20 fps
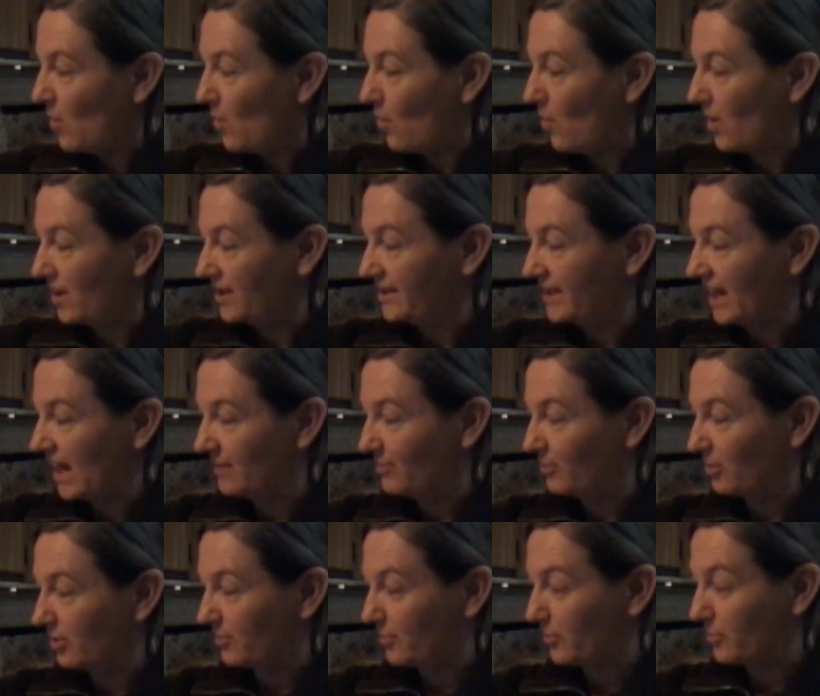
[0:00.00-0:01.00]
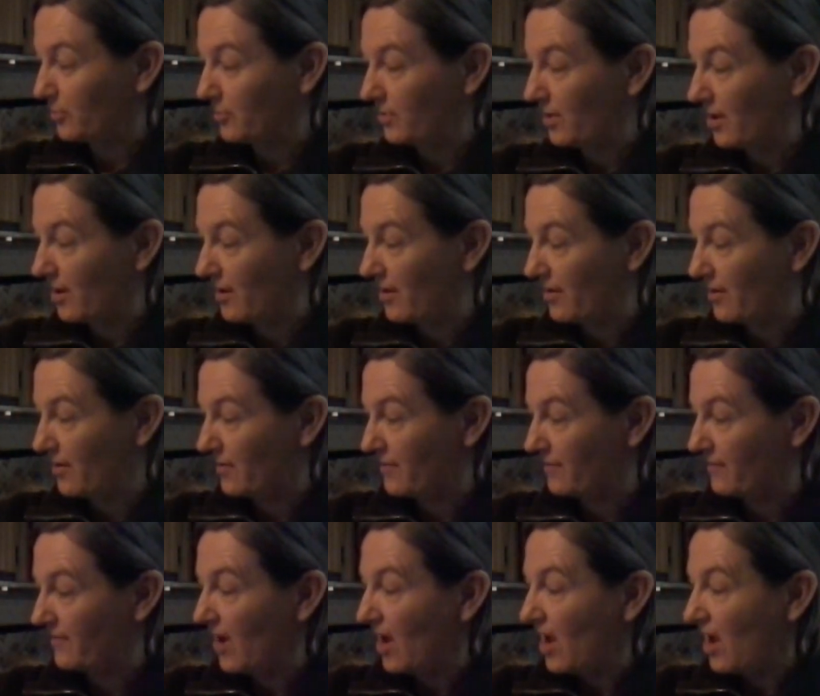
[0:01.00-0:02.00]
1 tablespoon of